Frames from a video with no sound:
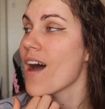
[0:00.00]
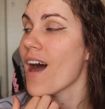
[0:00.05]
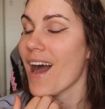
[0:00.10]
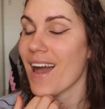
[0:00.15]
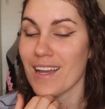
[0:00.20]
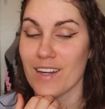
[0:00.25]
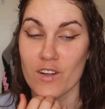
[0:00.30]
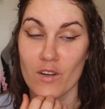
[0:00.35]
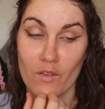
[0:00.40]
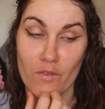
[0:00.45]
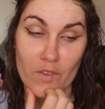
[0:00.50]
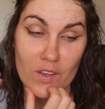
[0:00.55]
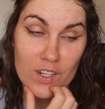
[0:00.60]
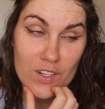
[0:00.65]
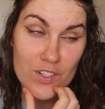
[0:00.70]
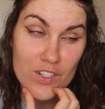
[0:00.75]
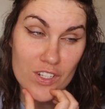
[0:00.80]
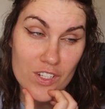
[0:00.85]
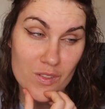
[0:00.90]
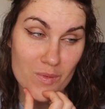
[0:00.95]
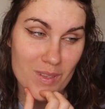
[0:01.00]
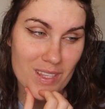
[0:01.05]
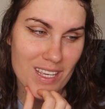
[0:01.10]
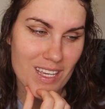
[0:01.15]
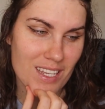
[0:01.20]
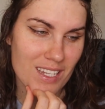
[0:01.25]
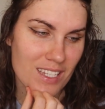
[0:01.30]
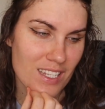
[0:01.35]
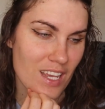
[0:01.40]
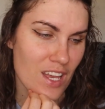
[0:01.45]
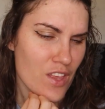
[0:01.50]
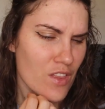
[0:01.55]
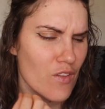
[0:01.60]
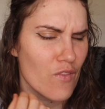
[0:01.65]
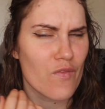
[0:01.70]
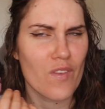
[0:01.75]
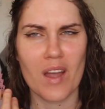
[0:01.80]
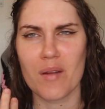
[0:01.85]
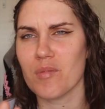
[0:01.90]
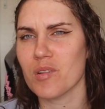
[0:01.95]
I had no fit issues with it. The
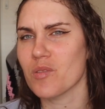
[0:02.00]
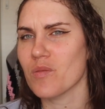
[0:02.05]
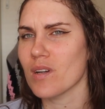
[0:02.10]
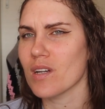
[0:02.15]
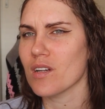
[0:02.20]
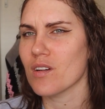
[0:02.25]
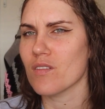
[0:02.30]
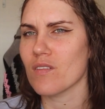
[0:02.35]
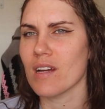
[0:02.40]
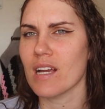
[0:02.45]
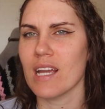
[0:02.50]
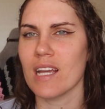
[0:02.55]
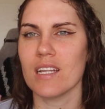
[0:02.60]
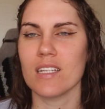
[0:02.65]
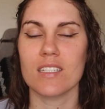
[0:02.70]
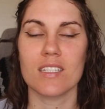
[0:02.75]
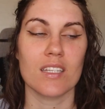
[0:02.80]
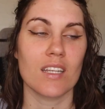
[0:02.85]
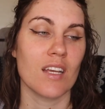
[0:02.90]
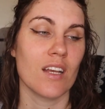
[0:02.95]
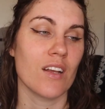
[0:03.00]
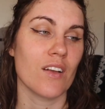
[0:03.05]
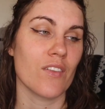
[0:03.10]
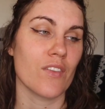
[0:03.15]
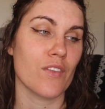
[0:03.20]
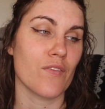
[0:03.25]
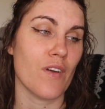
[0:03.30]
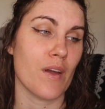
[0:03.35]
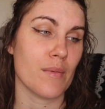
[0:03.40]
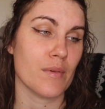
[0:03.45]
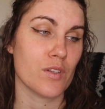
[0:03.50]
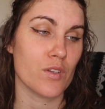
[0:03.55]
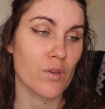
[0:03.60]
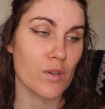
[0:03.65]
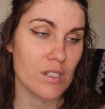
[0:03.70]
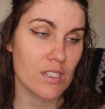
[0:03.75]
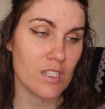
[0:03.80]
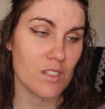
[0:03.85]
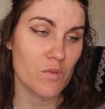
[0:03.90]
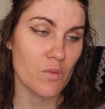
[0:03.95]
fabric worked great. The fabric
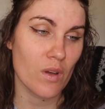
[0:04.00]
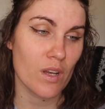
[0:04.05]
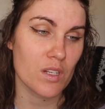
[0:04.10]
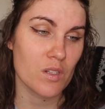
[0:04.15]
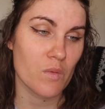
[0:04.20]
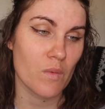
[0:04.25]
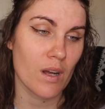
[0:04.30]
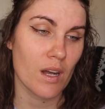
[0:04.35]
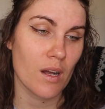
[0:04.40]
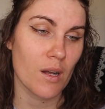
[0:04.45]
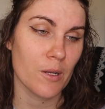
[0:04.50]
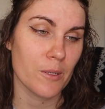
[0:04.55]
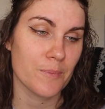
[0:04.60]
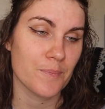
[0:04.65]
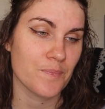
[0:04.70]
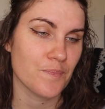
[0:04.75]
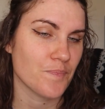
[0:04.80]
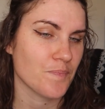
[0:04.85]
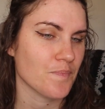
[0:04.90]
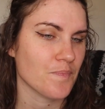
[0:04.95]
choices worked well.